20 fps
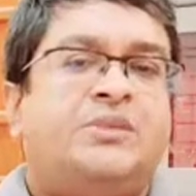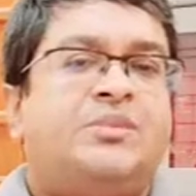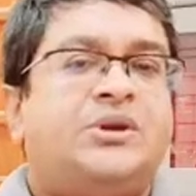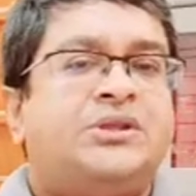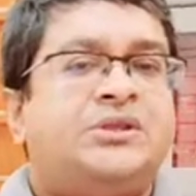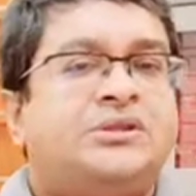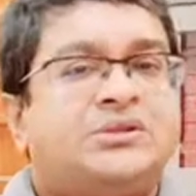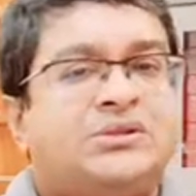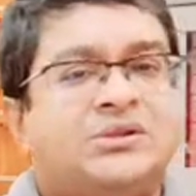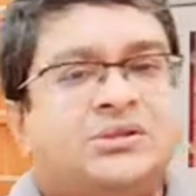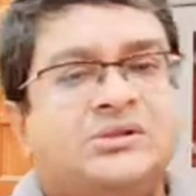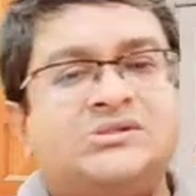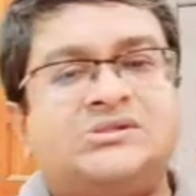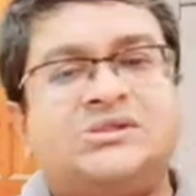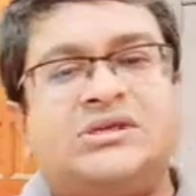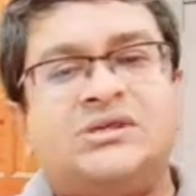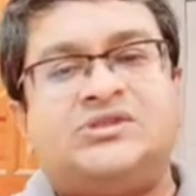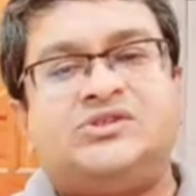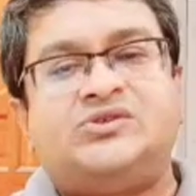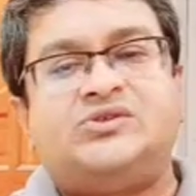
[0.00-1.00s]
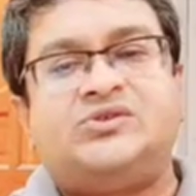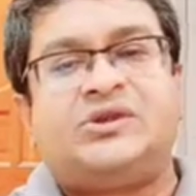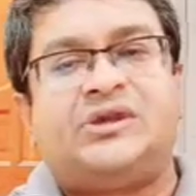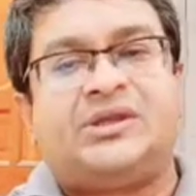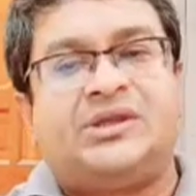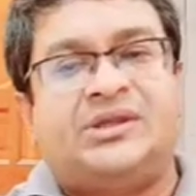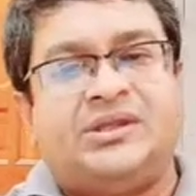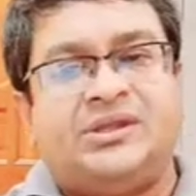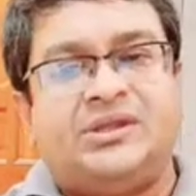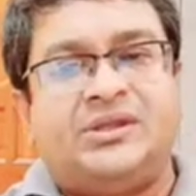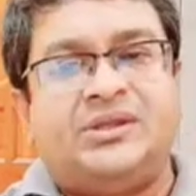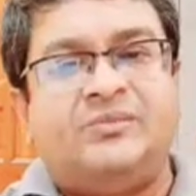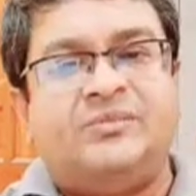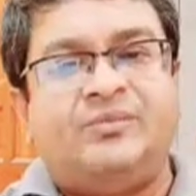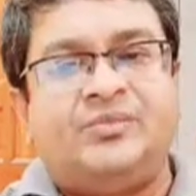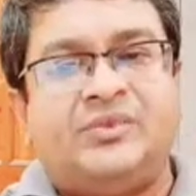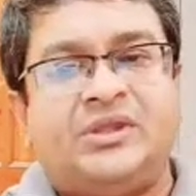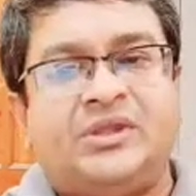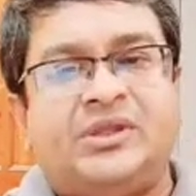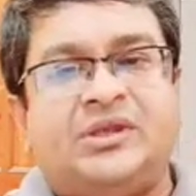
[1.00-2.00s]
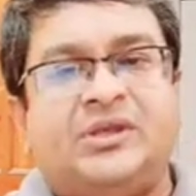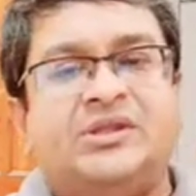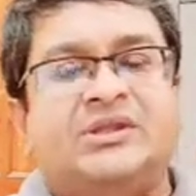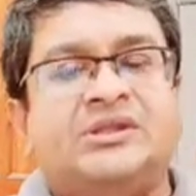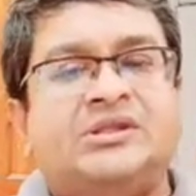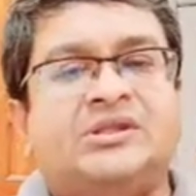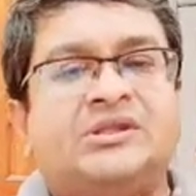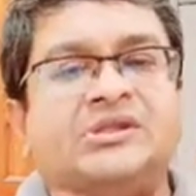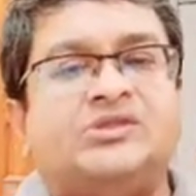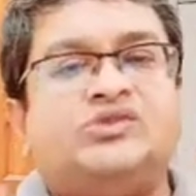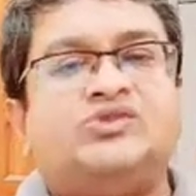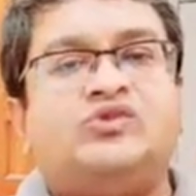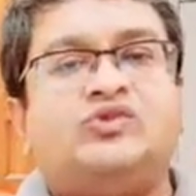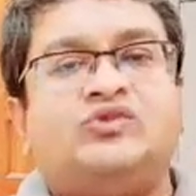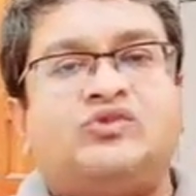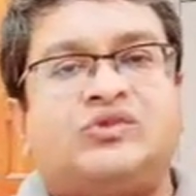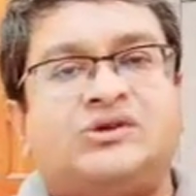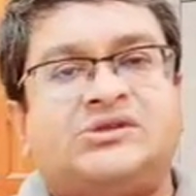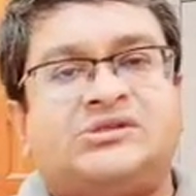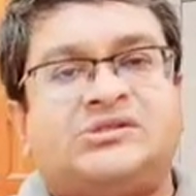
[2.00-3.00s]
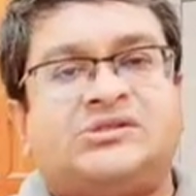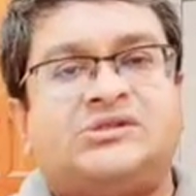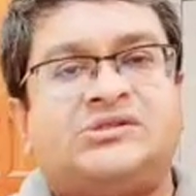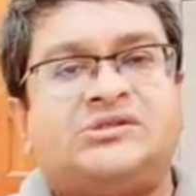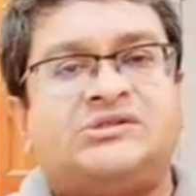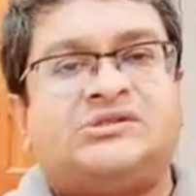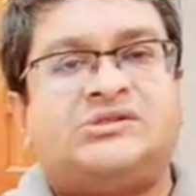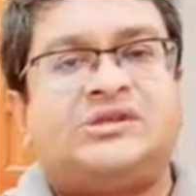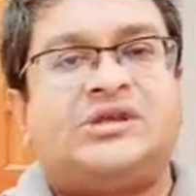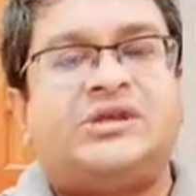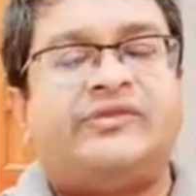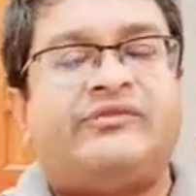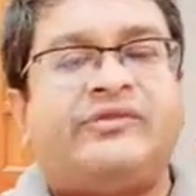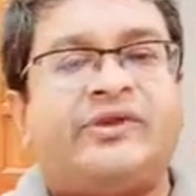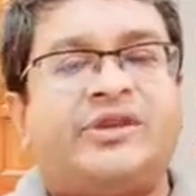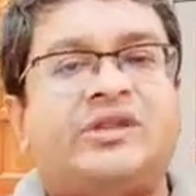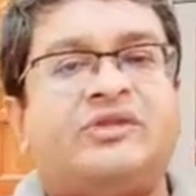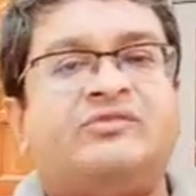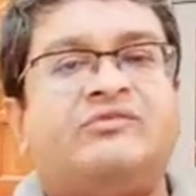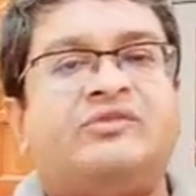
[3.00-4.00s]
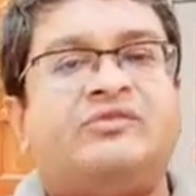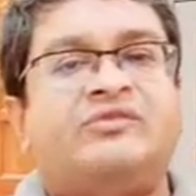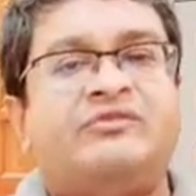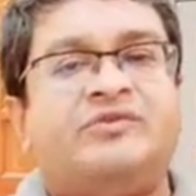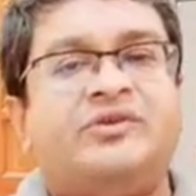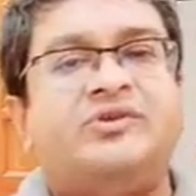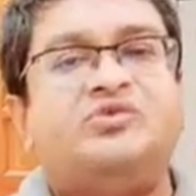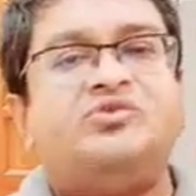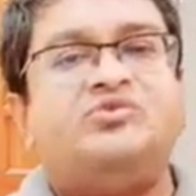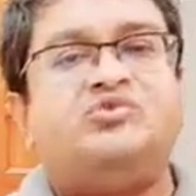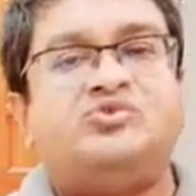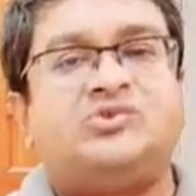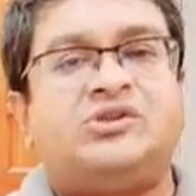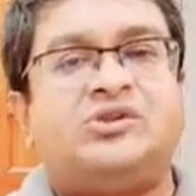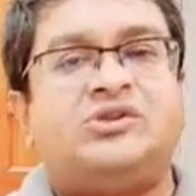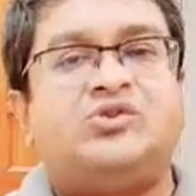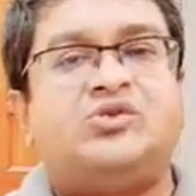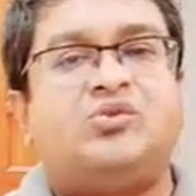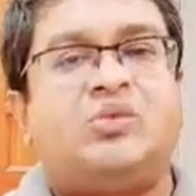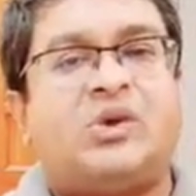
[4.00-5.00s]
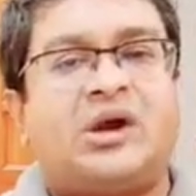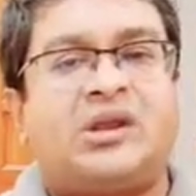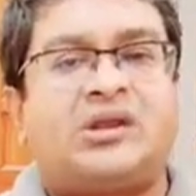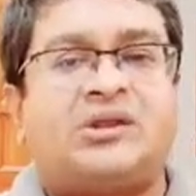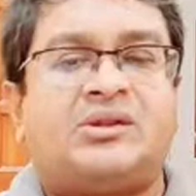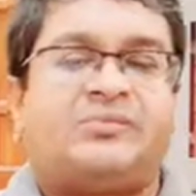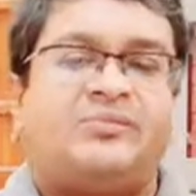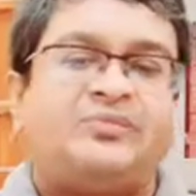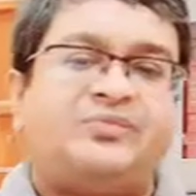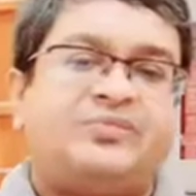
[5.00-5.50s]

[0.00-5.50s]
By the 3rd century AD, these two versions had effectively fused into one.